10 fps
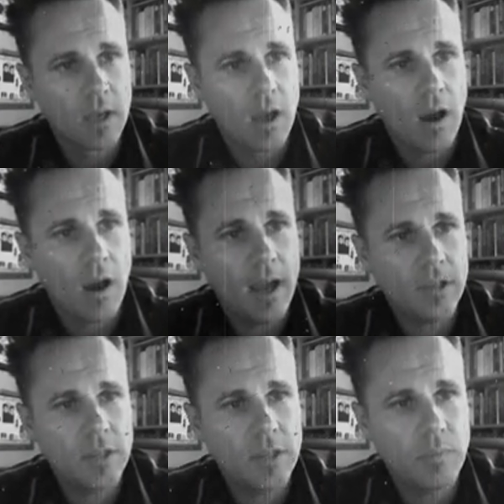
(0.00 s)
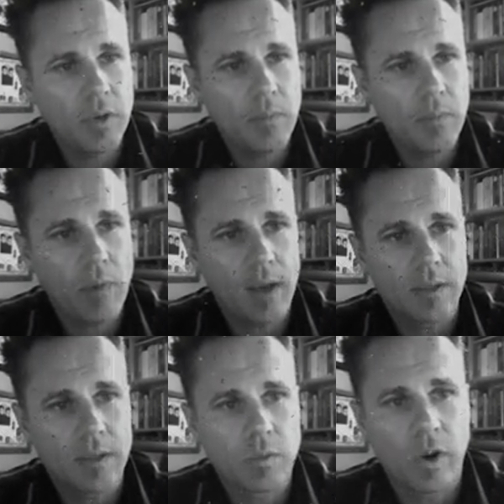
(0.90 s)
I actually put in
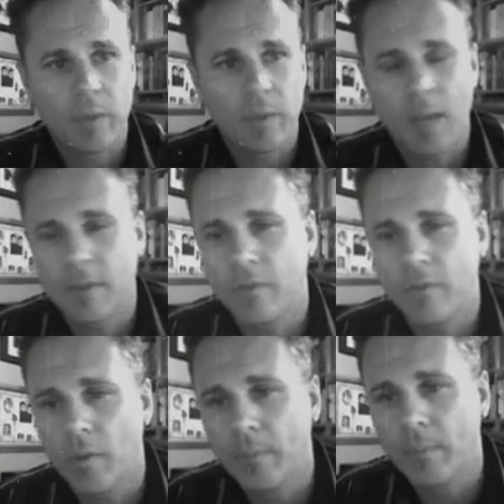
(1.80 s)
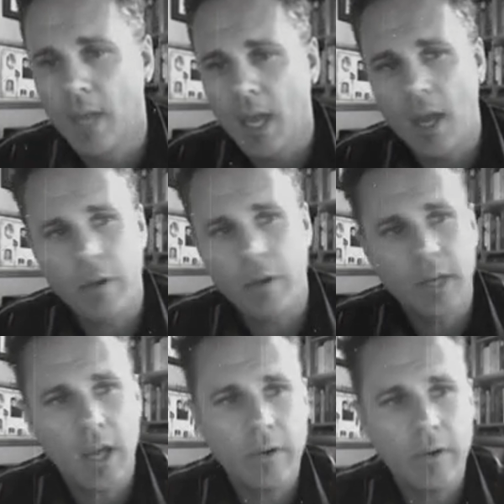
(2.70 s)
brackets where I'm coming from, and I would
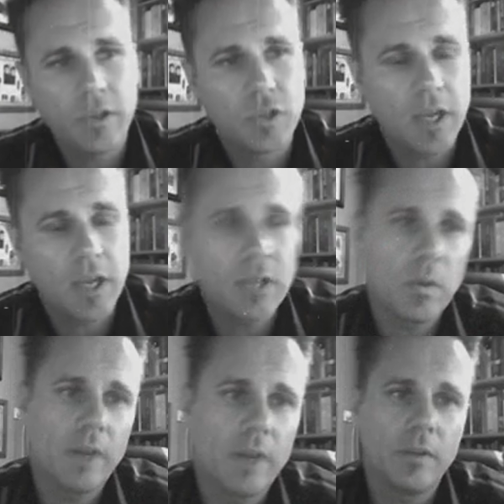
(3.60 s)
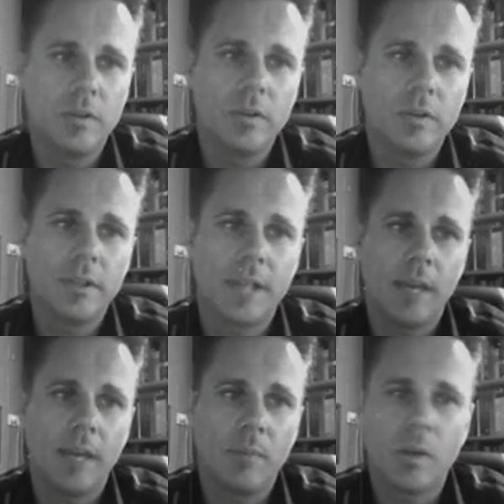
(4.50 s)
encourage each one of you to do the
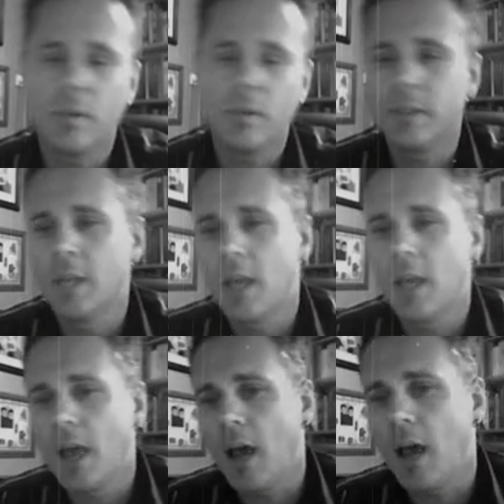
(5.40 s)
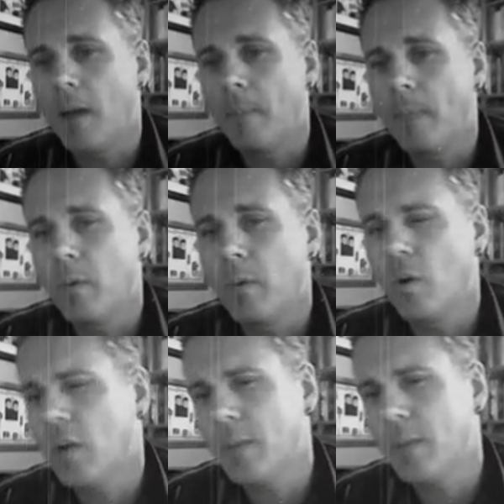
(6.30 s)
same, because we're all
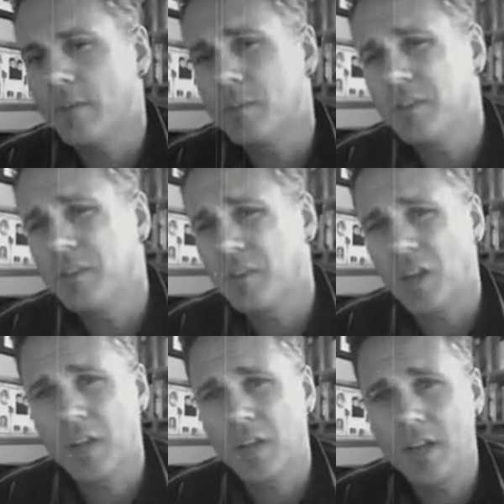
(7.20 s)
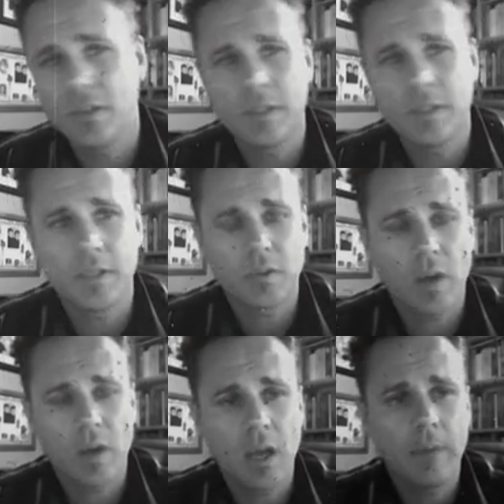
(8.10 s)
coming from different locations in
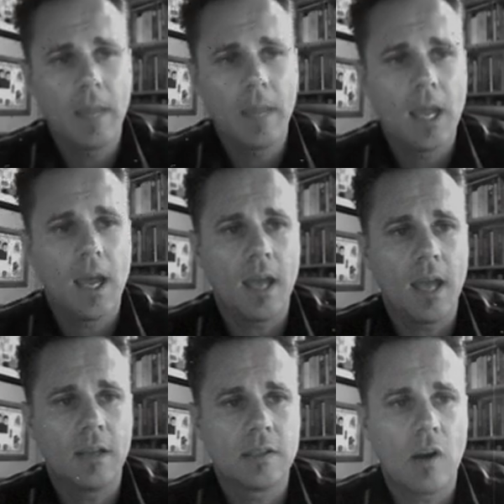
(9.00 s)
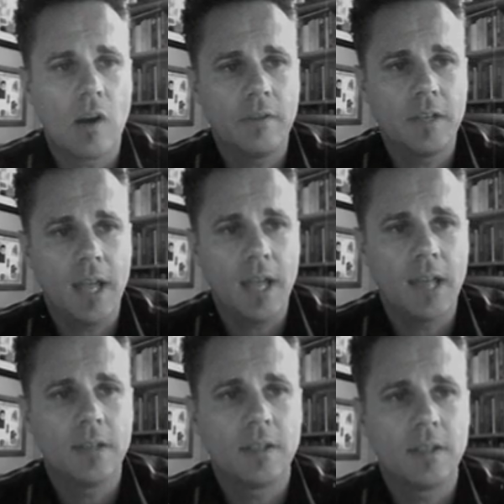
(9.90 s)
Australia, and it's often handy
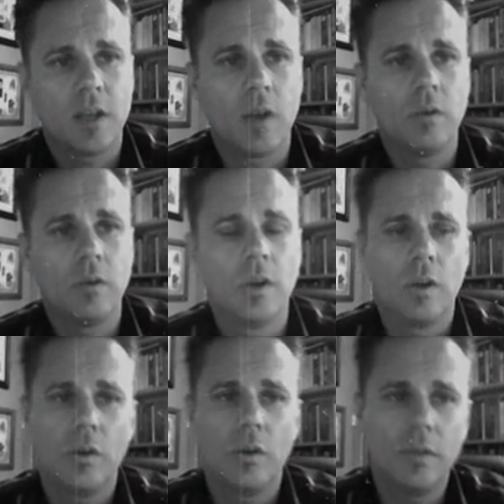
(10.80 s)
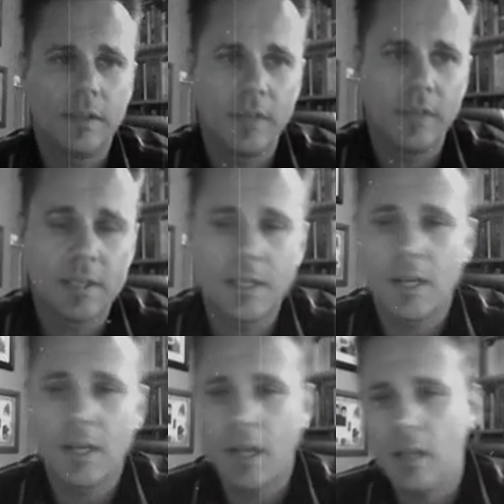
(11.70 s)
to know who's living in
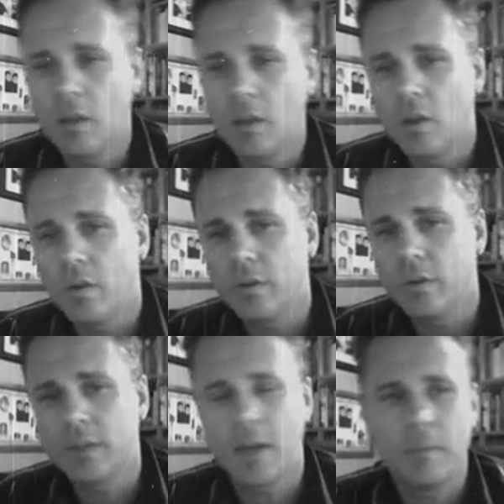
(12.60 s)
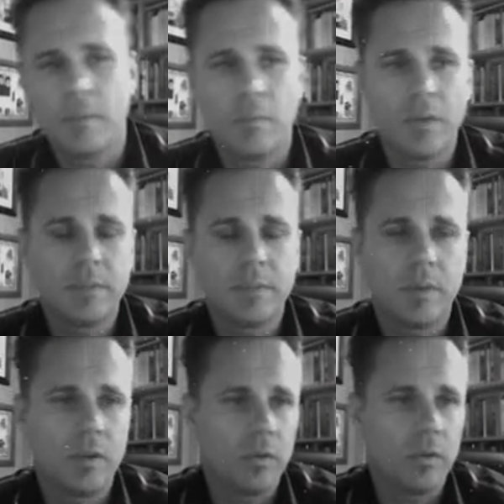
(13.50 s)
Sydney, who's in
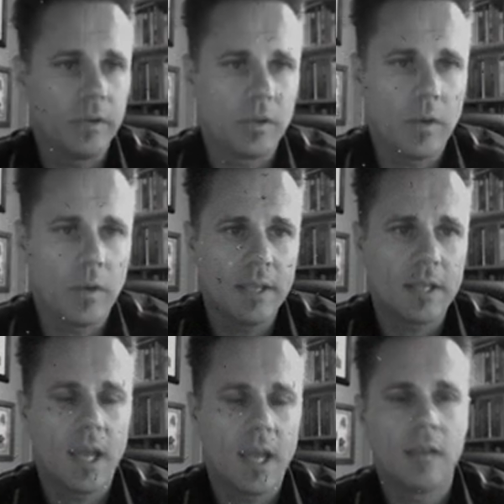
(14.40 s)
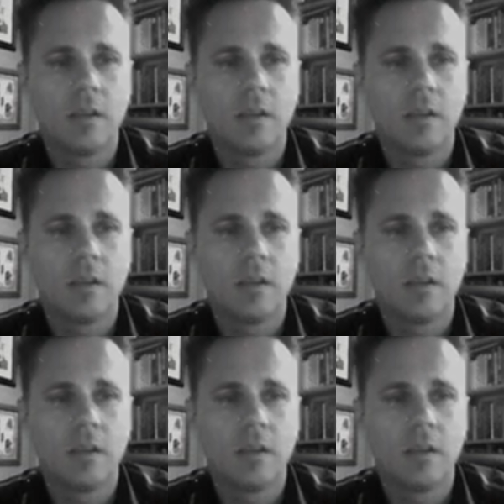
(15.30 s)
Brisbane or in Queensland,